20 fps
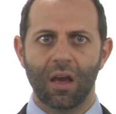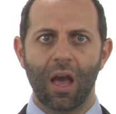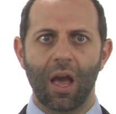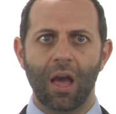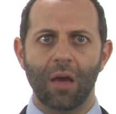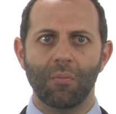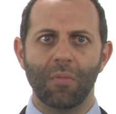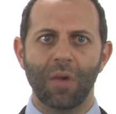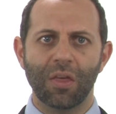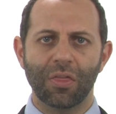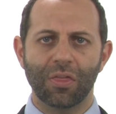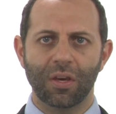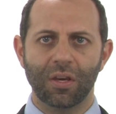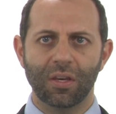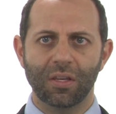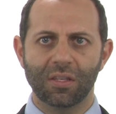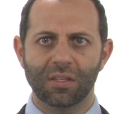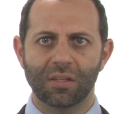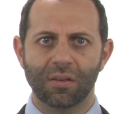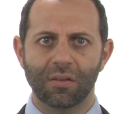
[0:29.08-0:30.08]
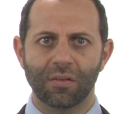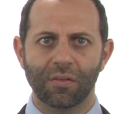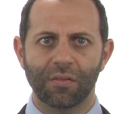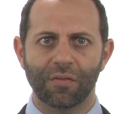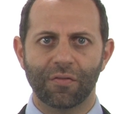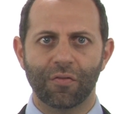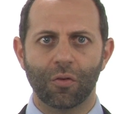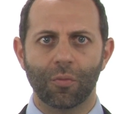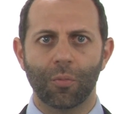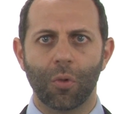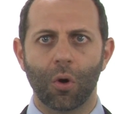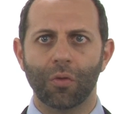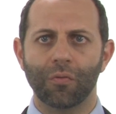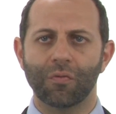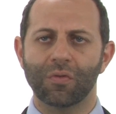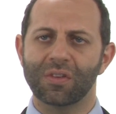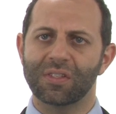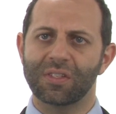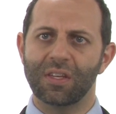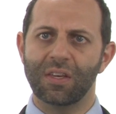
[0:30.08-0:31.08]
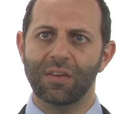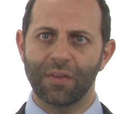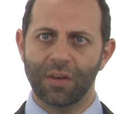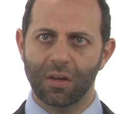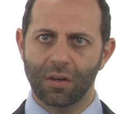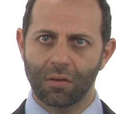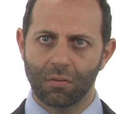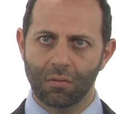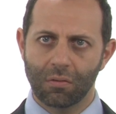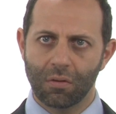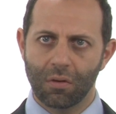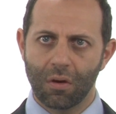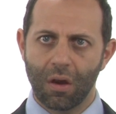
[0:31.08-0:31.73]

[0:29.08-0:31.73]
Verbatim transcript: and methods for both receiving